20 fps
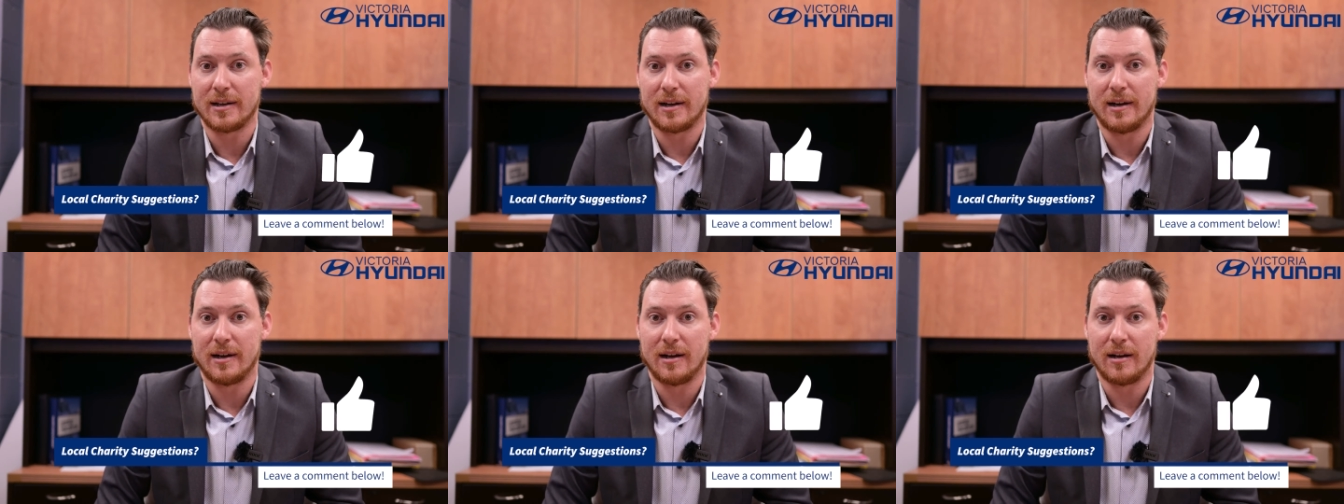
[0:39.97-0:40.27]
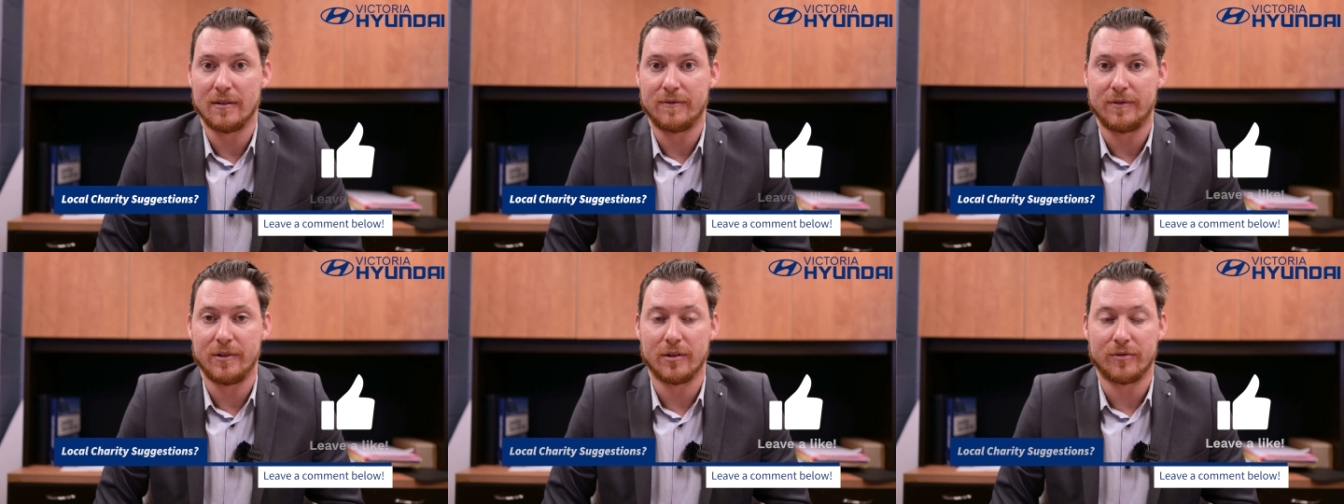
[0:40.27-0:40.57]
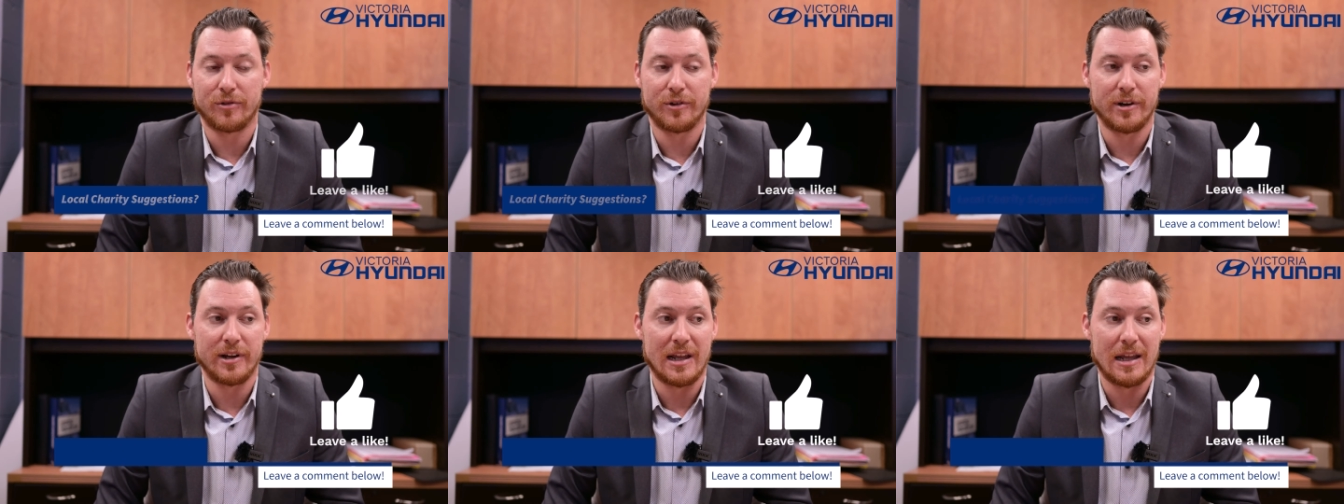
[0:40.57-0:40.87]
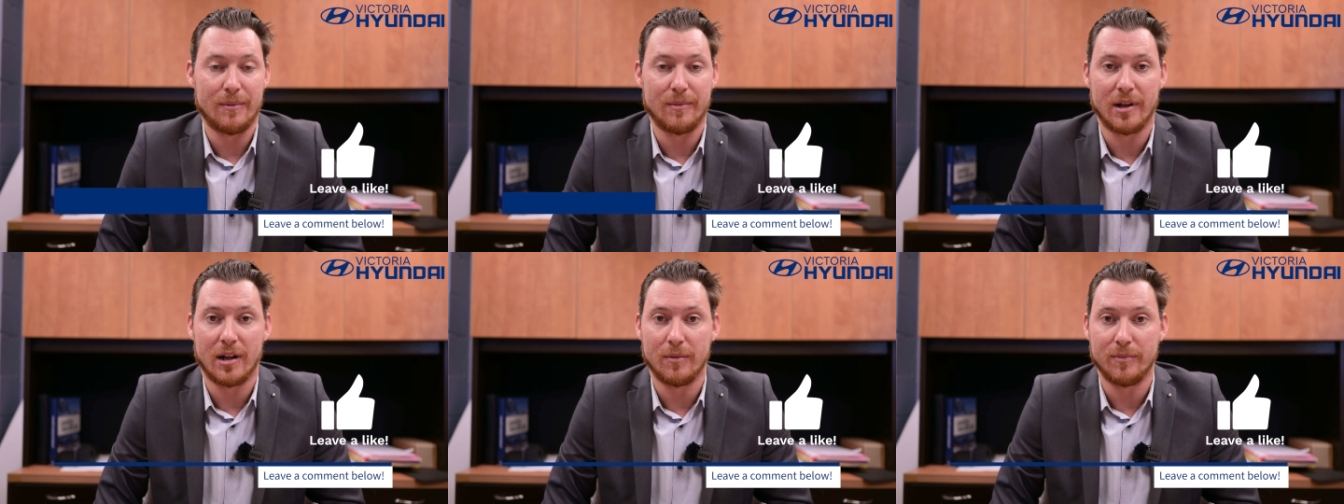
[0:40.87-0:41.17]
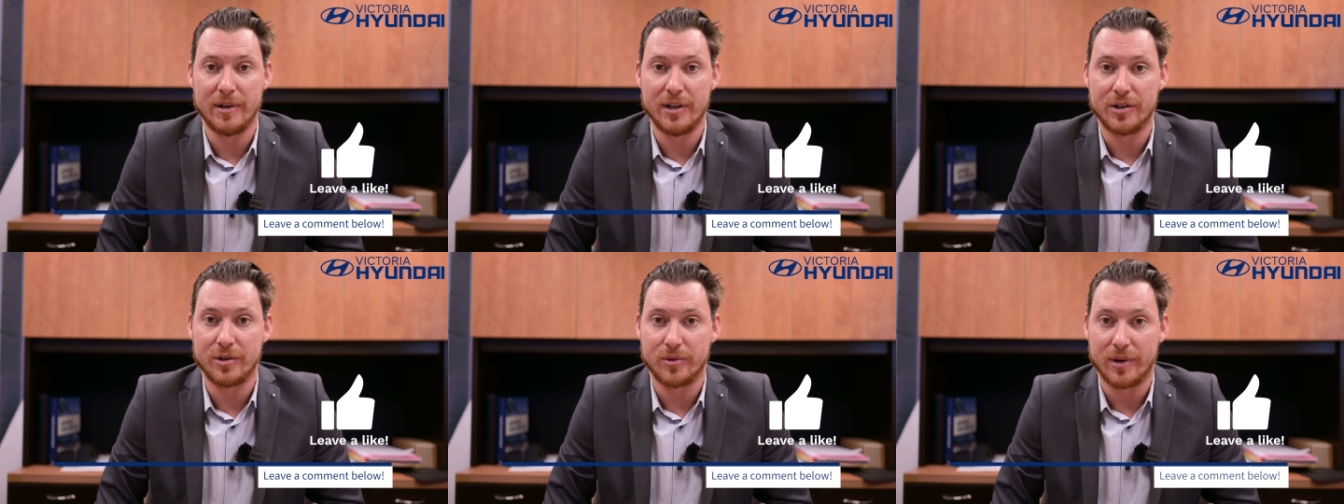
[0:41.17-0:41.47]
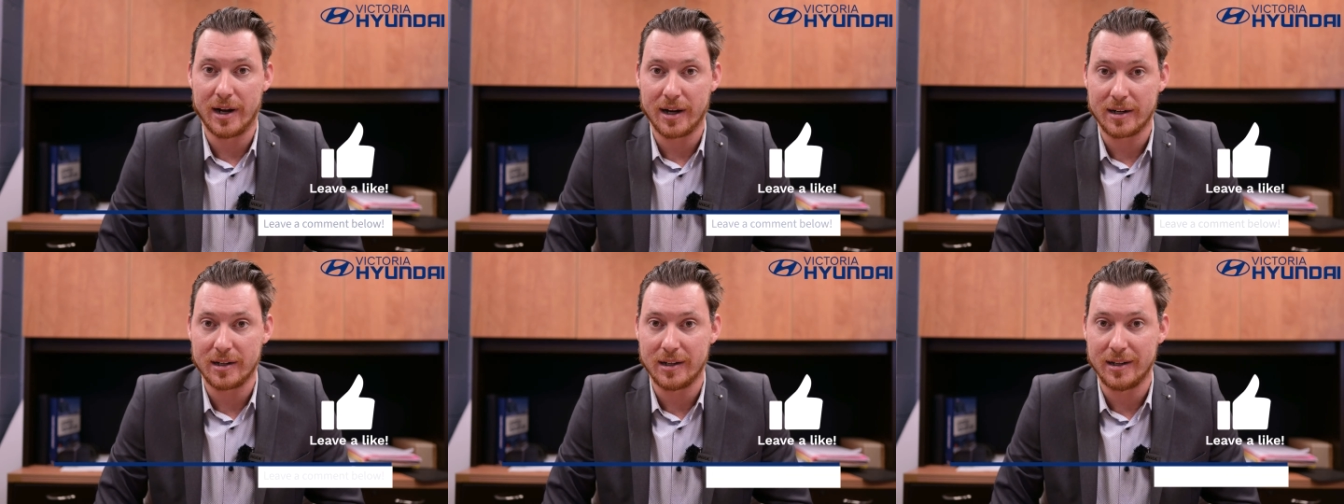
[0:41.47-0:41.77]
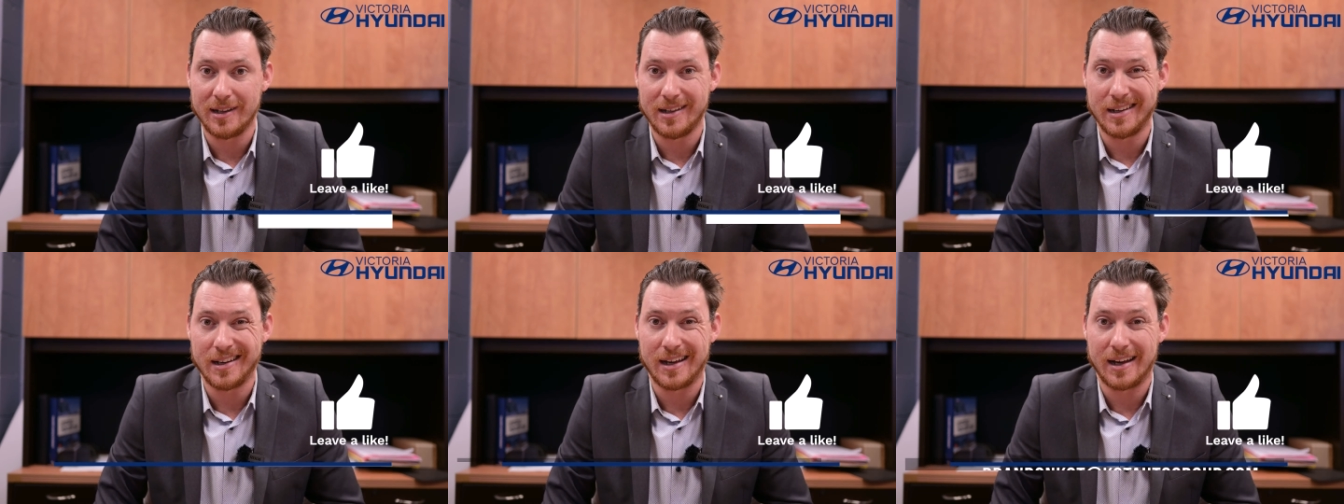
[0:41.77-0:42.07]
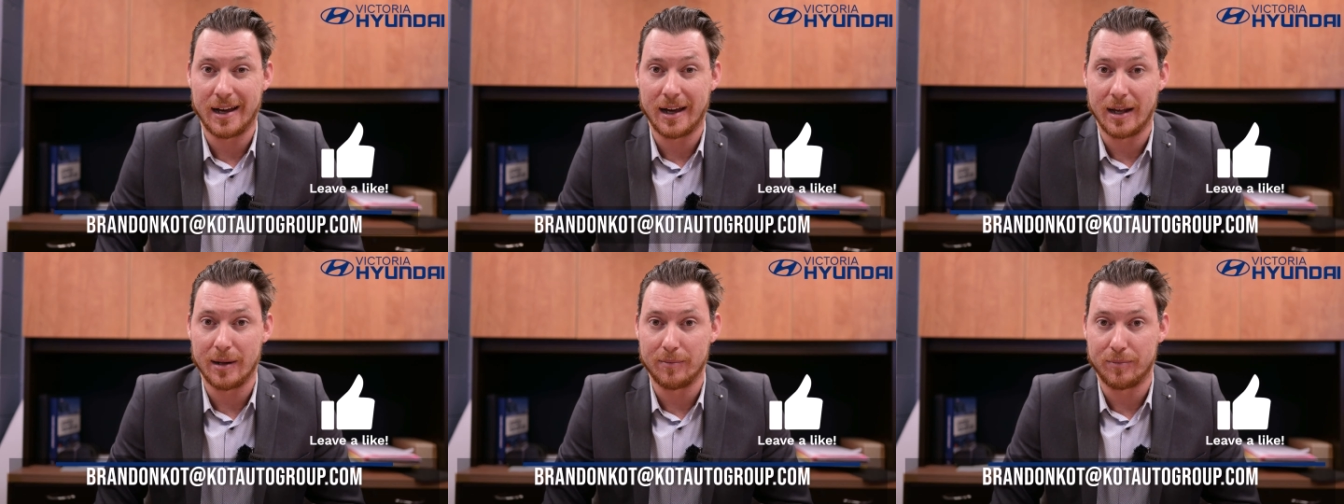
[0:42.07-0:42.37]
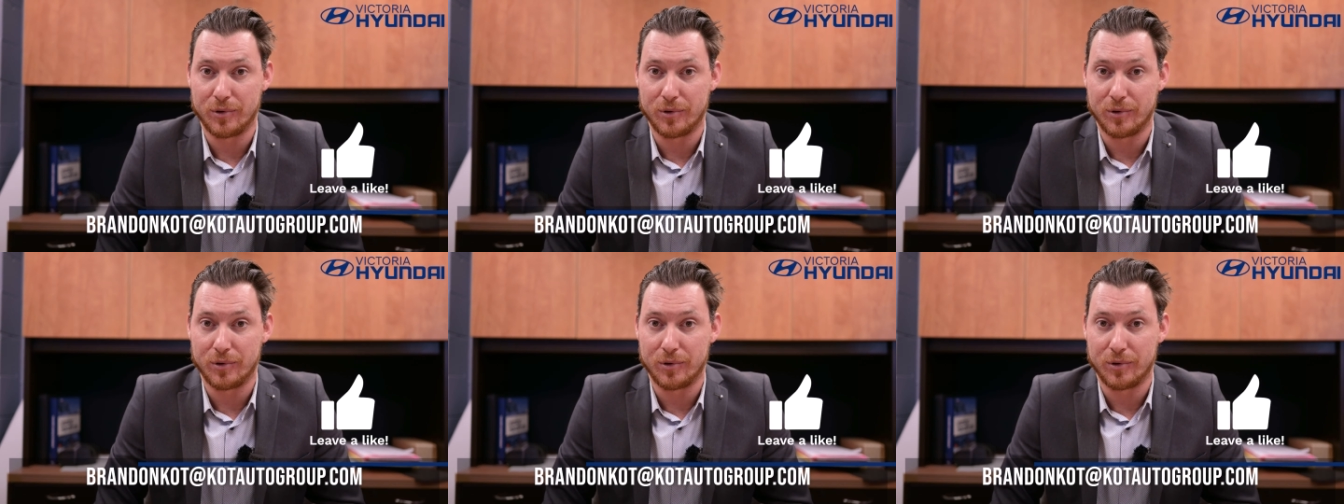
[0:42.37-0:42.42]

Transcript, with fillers: uh, feel free to email me directly at